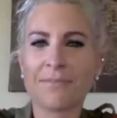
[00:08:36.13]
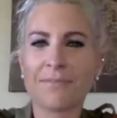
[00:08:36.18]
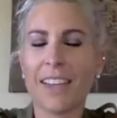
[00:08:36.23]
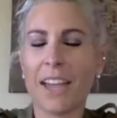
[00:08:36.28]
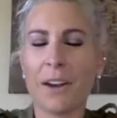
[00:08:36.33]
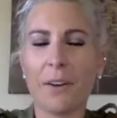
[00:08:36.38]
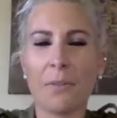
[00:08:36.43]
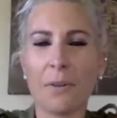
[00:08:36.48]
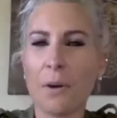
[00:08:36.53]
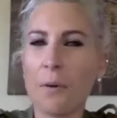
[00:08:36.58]

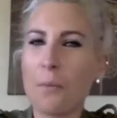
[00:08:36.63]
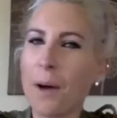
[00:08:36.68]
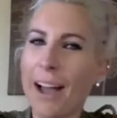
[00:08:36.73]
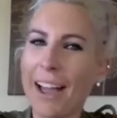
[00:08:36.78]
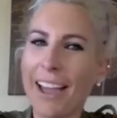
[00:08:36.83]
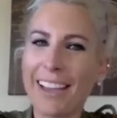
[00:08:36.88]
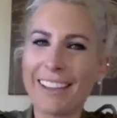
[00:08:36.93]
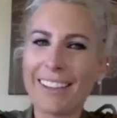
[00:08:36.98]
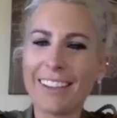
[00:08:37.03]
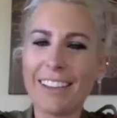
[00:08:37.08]
I don't know
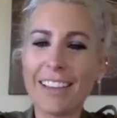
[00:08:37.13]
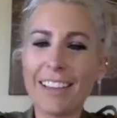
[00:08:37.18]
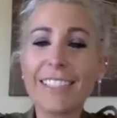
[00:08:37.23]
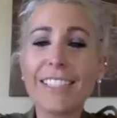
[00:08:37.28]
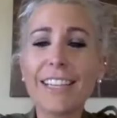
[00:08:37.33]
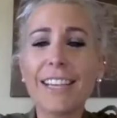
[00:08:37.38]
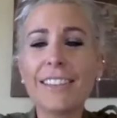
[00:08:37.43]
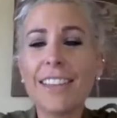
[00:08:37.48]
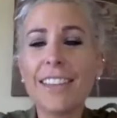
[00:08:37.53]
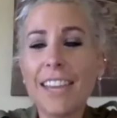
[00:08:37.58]
why. Because
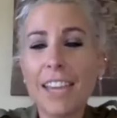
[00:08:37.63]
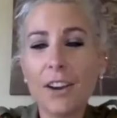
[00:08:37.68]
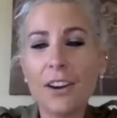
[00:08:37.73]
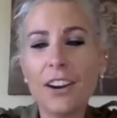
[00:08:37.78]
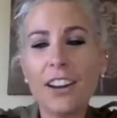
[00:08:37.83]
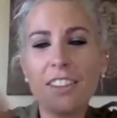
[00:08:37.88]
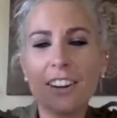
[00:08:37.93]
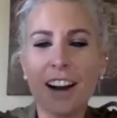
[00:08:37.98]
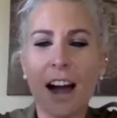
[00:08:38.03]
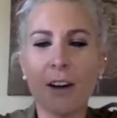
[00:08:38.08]
they
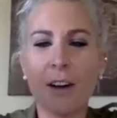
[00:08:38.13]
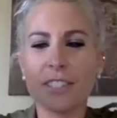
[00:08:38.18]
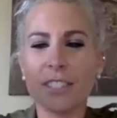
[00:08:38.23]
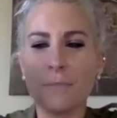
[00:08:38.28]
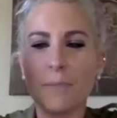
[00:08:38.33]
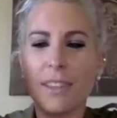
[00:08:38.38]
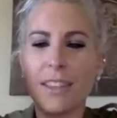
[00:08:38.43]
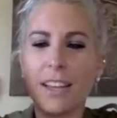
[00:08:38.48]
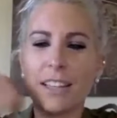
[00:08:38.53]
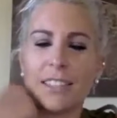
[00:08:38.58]
carry their house. I
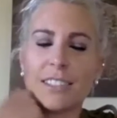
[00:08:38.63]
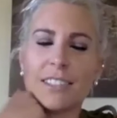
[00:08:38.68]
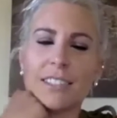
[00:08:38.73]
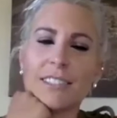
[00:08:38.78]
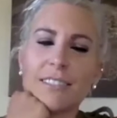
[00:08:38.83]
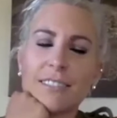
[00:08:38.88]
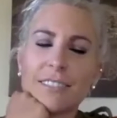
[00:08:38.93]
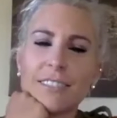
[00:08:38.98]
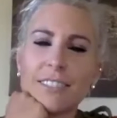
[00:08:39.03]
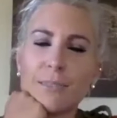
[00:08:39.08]
mean,
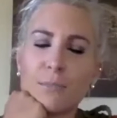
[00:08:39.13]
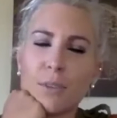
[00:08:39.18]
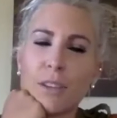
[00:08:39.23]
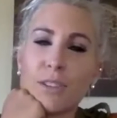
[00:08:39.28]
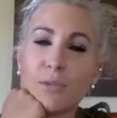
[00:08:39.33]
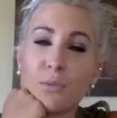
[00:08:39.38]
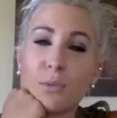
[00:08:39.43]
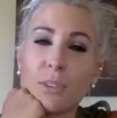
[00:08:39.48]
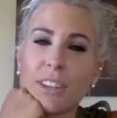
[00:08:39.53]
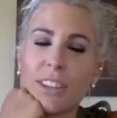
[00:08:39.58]
that's
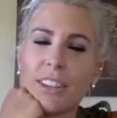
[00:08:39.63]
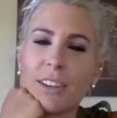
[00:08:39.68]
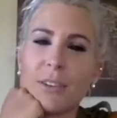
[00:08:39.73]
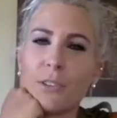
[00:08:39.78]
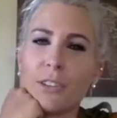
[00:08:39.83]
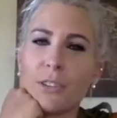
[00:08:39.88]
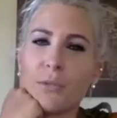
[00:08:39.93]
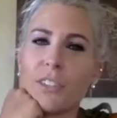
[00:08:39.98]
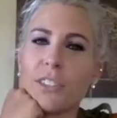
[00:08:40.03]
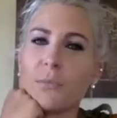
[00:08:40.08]
really the
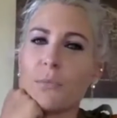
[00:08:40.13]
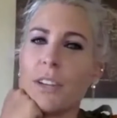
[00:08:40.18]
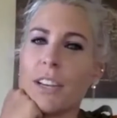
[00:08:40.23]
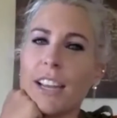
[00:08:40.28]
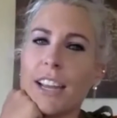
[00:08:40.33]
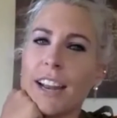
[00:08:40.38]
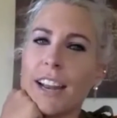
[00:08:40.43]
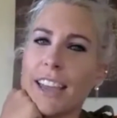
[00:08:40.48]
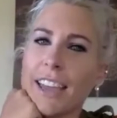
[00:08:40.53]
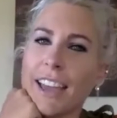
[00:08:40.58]
only reason we
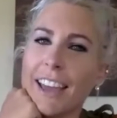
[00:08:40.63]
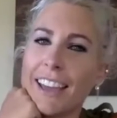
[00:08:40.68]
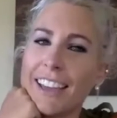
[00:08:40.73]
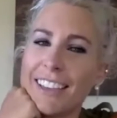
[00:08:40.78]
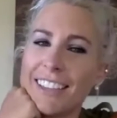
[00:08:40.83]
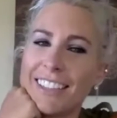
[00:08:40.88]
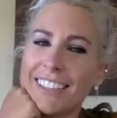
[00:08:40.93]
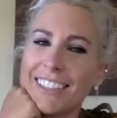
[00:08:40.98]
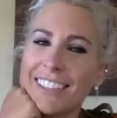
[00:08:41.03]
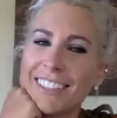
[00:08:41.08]
need, I
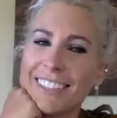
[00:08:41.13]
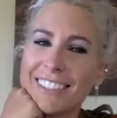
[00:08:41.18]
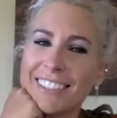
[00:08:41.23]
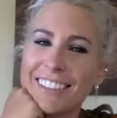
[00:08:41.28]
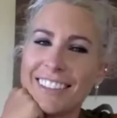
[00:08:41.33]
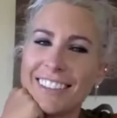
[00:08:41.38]
guess.